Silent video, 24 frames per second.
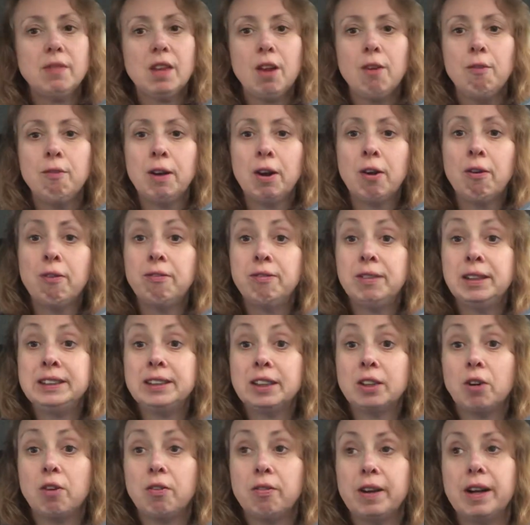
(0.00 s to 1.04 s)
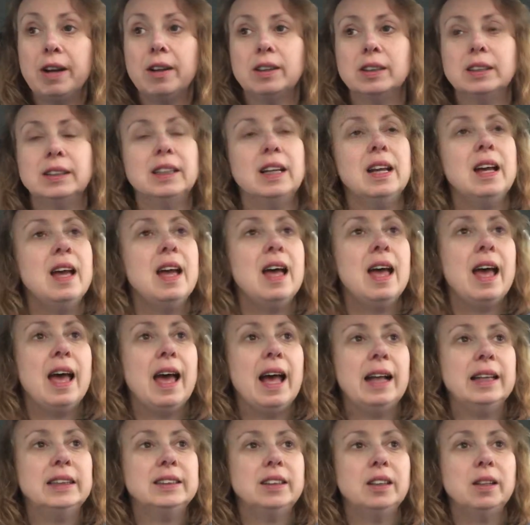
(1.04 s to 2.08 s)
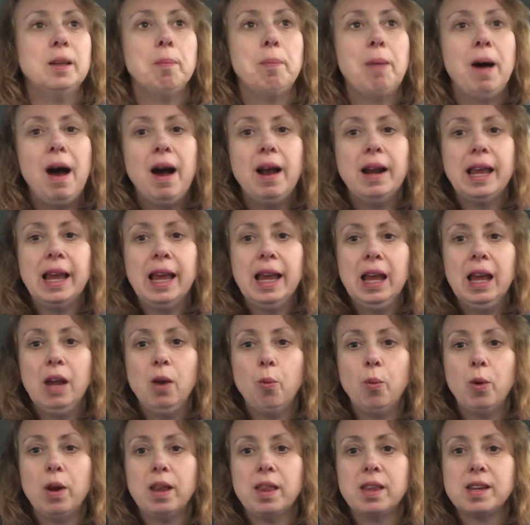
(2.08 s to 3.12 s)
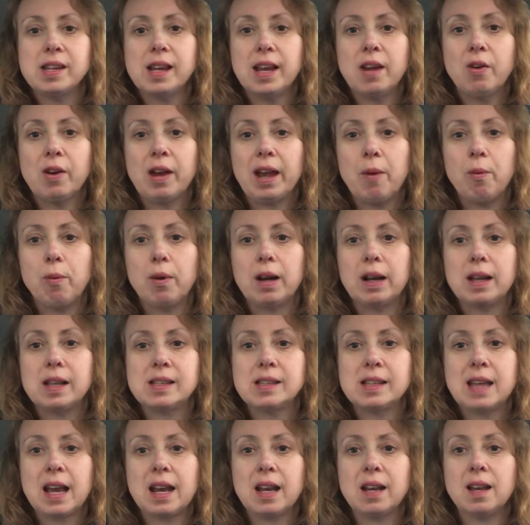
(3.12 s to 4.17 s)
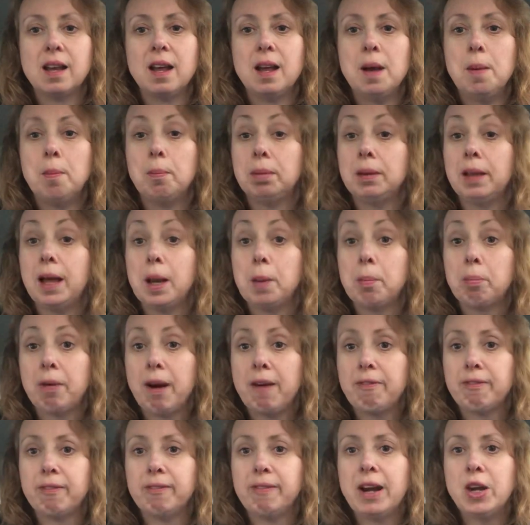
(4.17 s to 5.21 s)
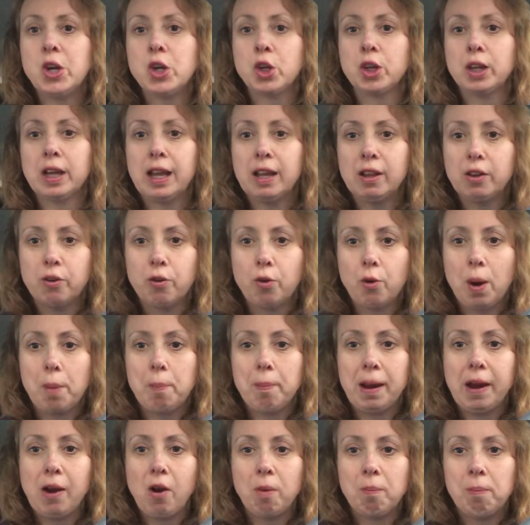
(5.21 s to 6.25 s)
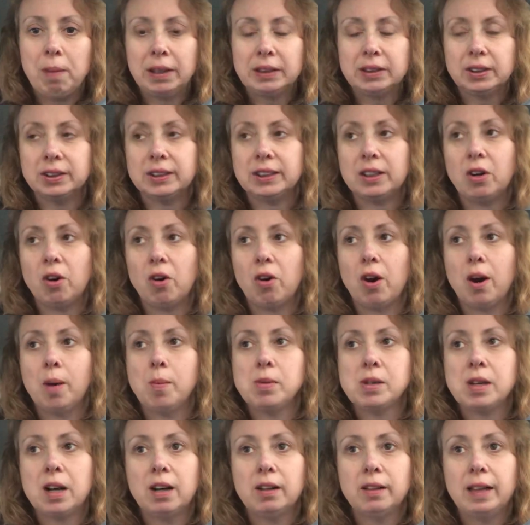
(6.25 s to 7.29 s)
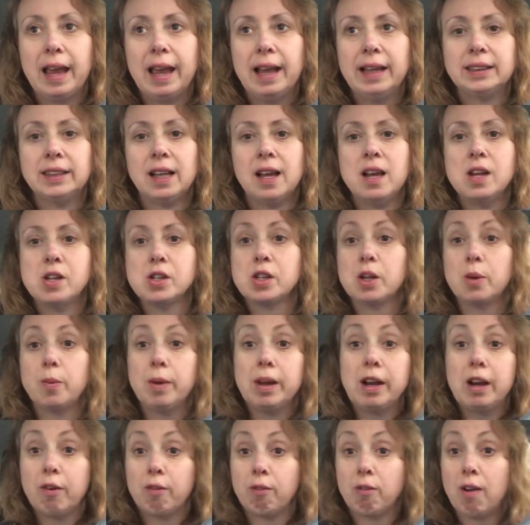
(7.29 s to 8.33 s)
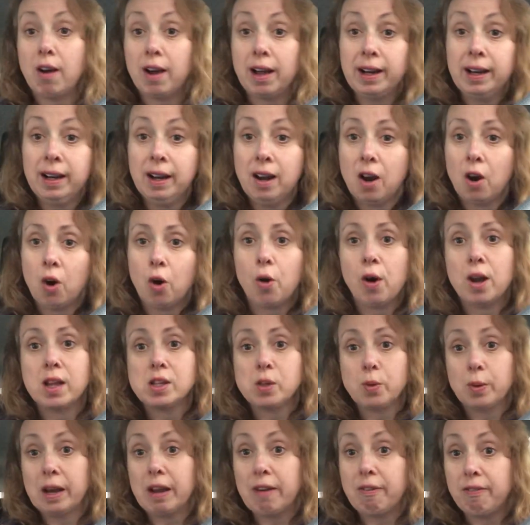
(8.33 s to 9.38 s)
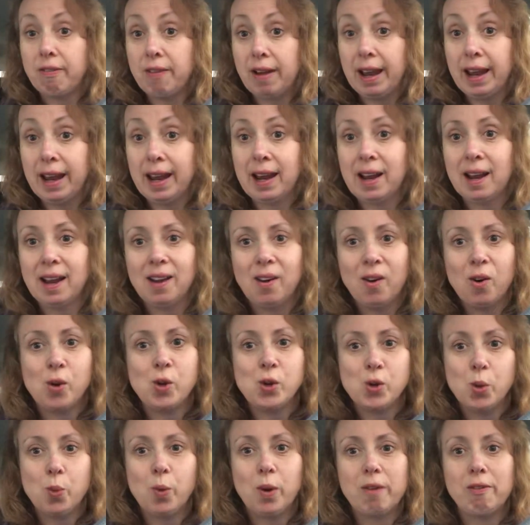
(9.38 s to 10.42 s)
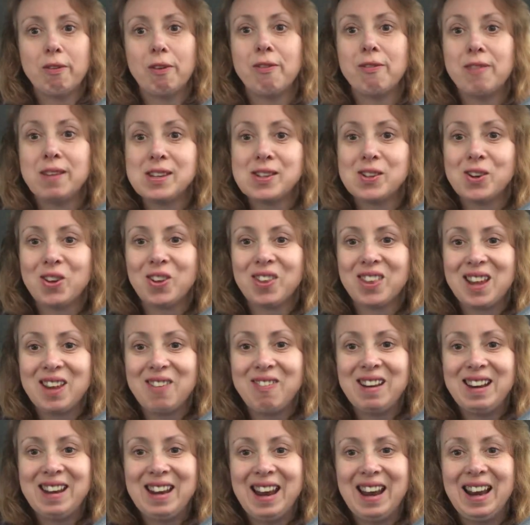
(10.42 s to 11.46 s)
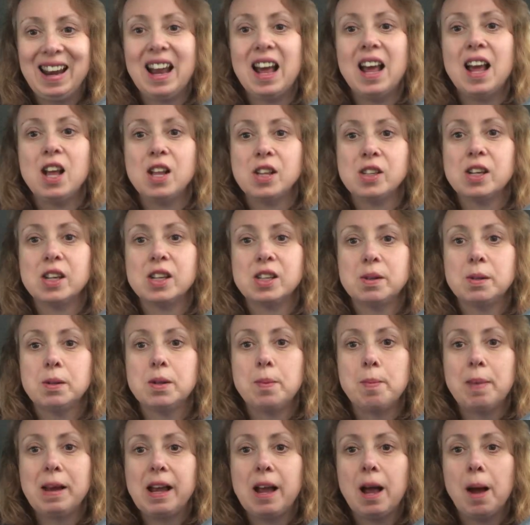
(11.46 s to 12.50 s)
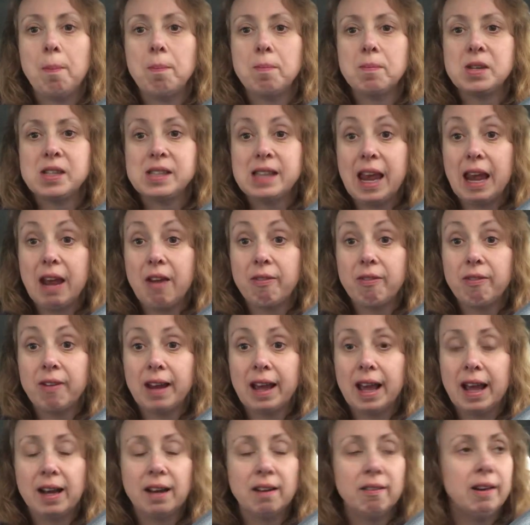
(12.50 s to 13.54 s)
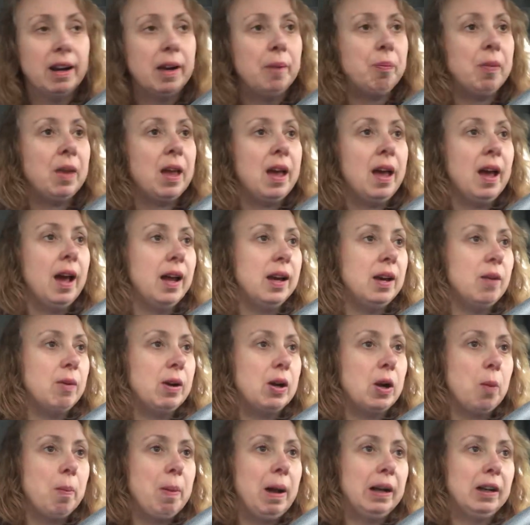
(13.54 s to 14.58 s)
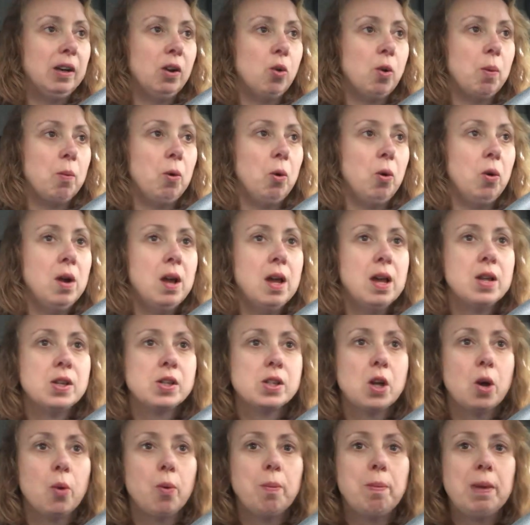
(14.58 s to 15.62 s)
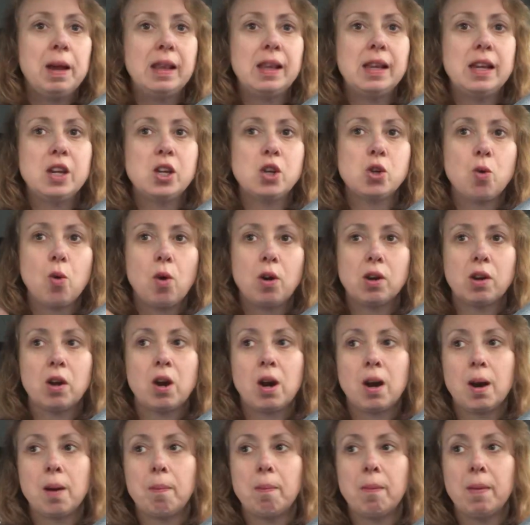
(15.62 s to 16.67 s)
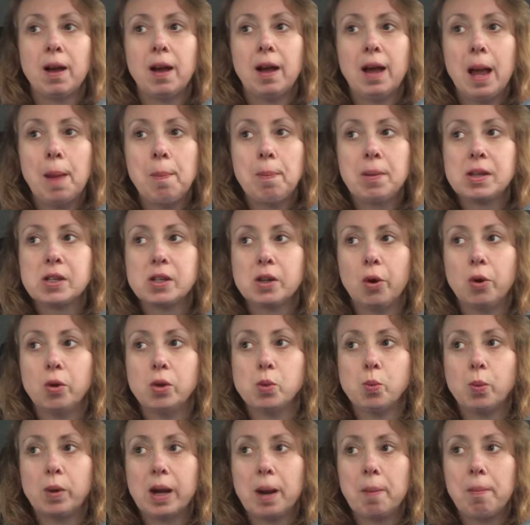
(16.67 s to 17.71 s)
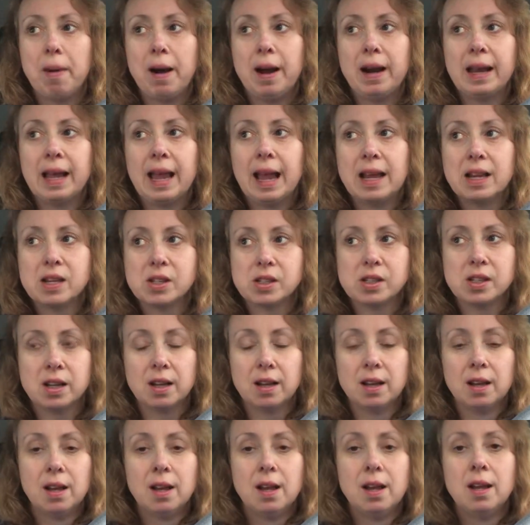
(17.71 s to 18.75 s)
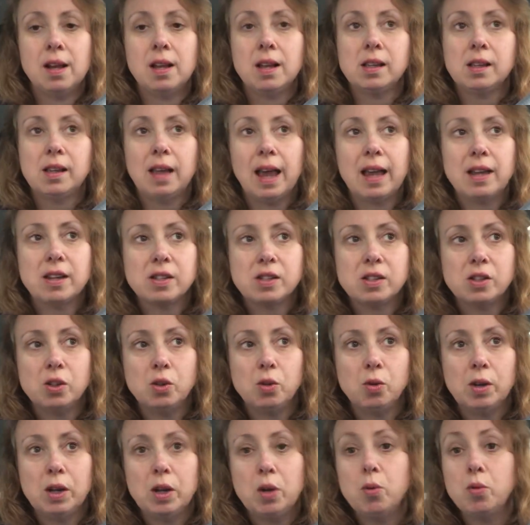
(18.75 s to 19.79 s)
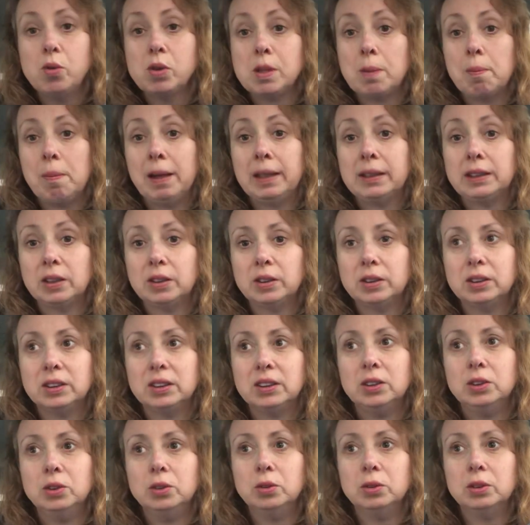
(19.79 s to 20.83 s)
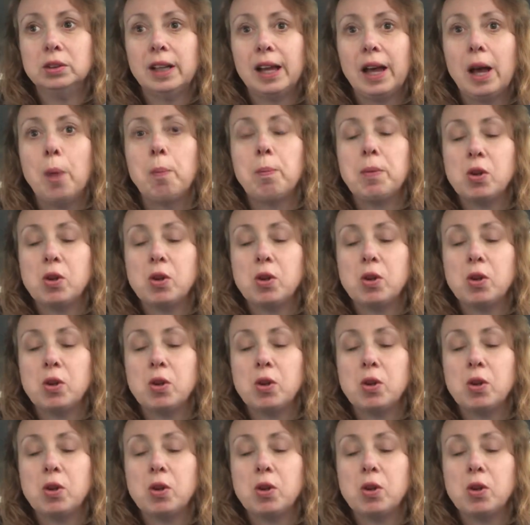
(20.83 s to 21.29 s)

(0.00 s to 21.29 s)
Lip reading: Real physical fears. And so the body would say, okay, we're going to send blood preferentially to our big muscles in our arms and our legs, so that we can run, or so we can fight, or do whatever physical thing we need to become safe again, right? And then we go back to normal. So it would be these short-term episodes where your body has to use the muscles to help you